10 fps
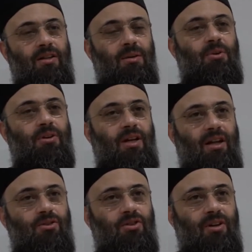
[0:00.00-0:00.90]
the more
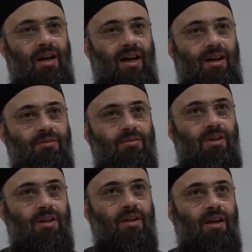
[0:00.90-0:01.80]
knowledge you have,
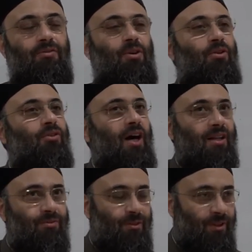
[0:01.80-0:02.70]
if you're
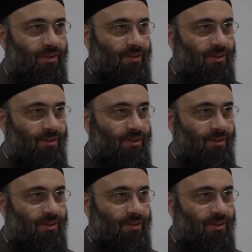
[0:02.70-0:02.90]
thoughtful,